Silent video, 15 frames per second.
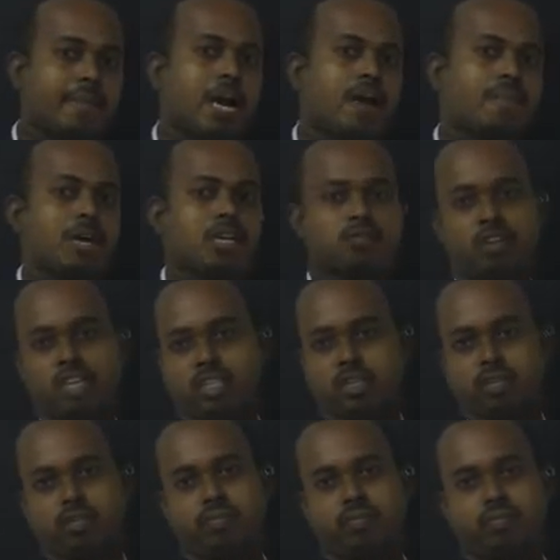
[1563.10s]
band pass
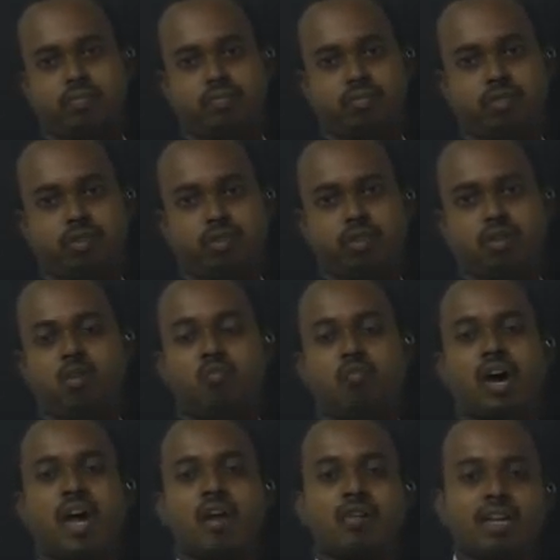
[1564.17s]
filter.
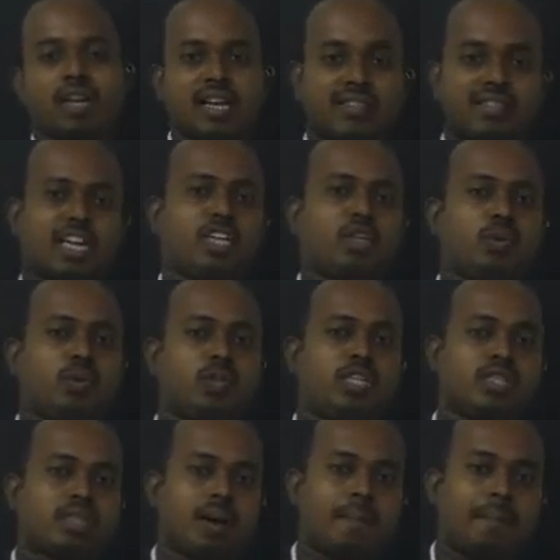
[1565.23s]
Why you can assign to
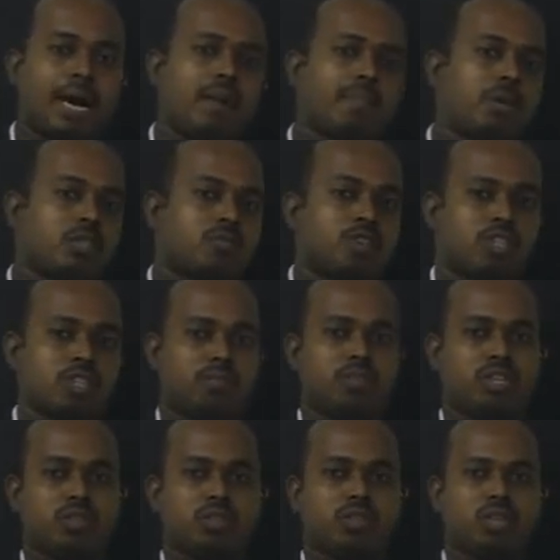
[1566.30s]
this band pass filter
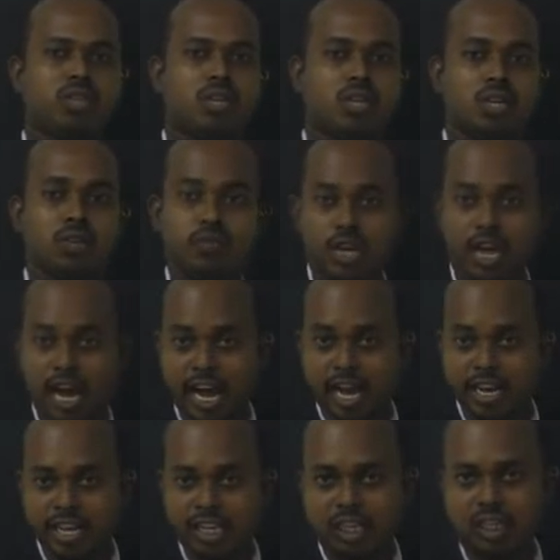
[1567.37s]
means if
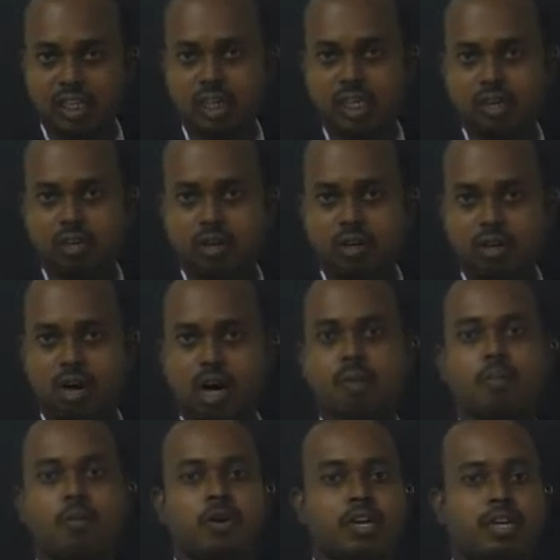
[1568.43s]
any
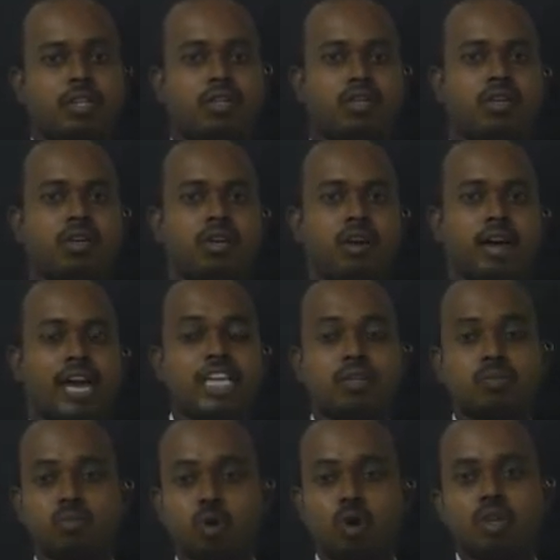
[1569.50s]
components
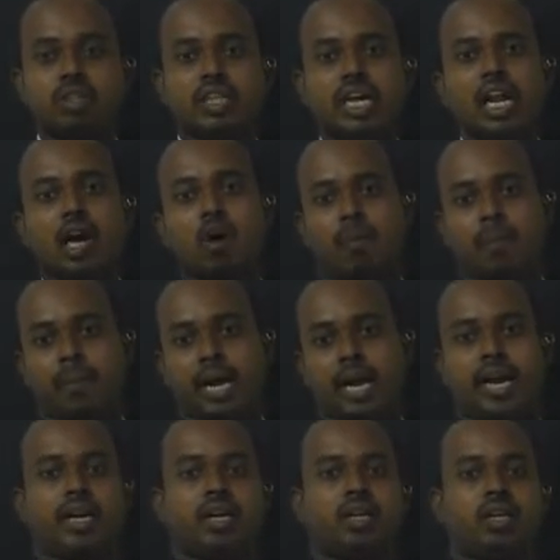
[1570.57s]
is more than our
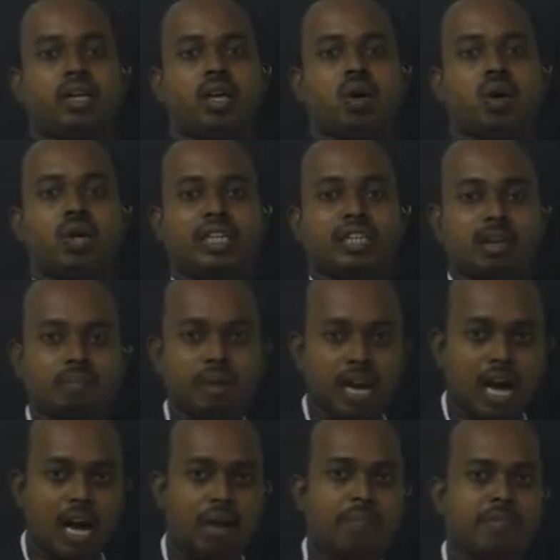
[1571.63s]
band, it can be
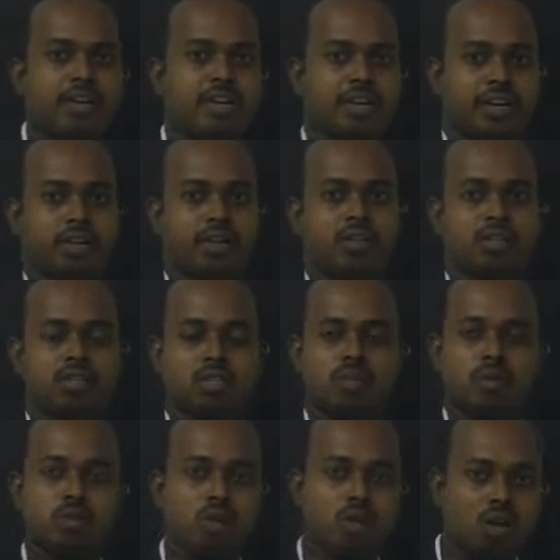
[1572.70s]
eliminated.
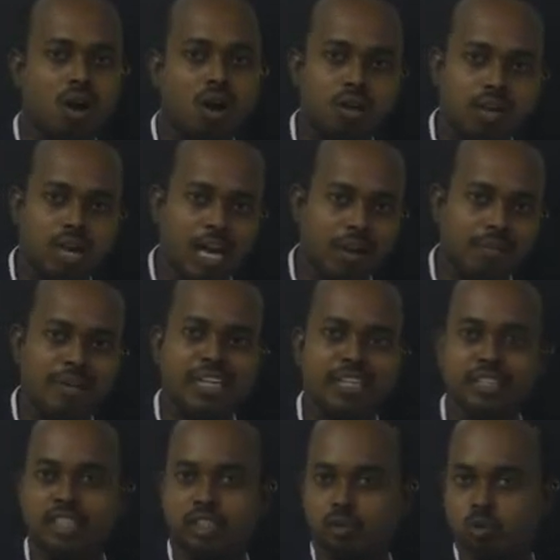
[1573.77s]
Suppose we are not
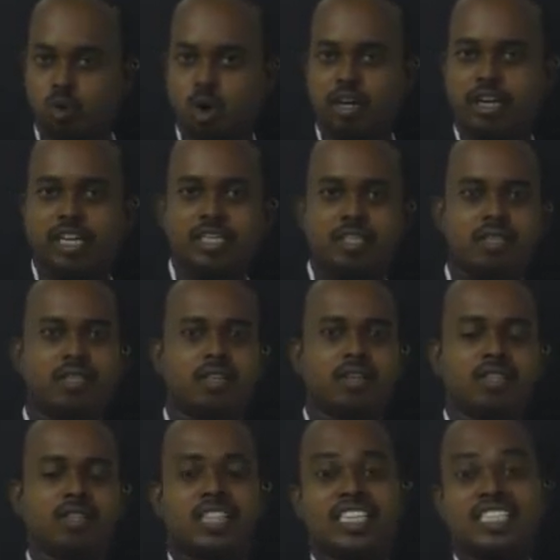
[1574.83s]
eliminating the quantities,
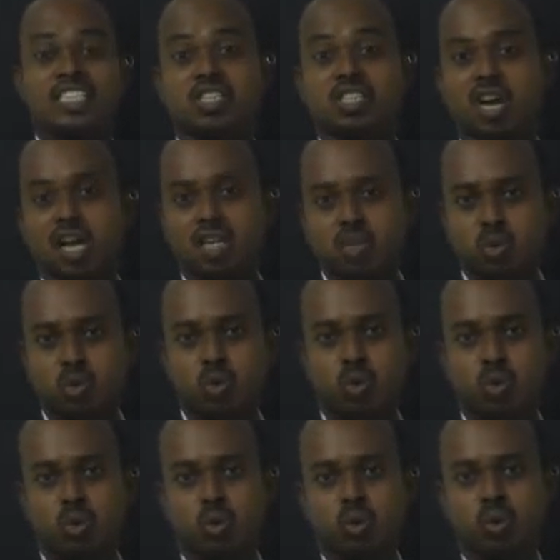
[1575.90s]
there is a chance
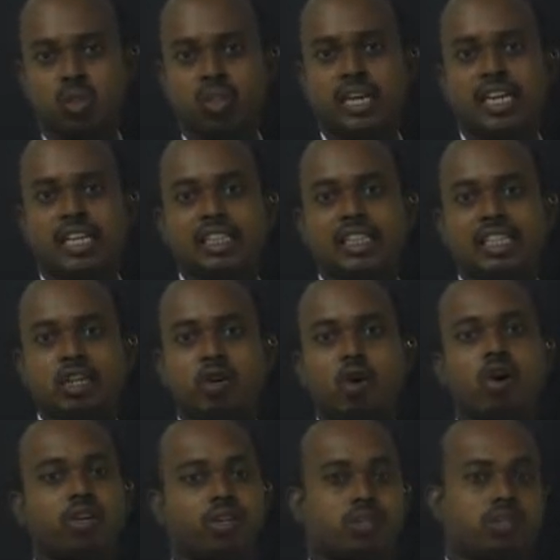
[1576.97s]
to getting the
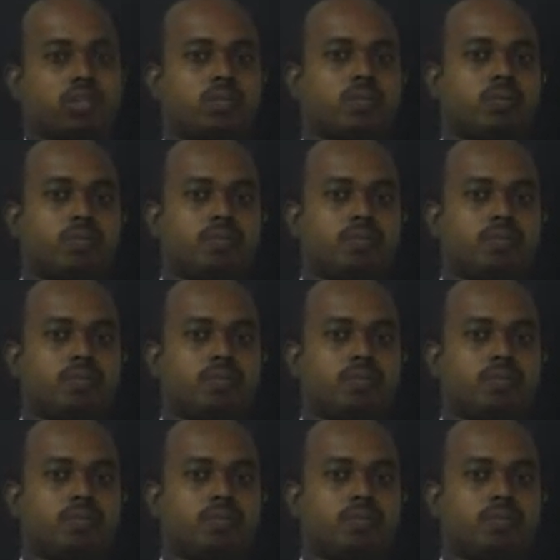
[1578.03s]
noise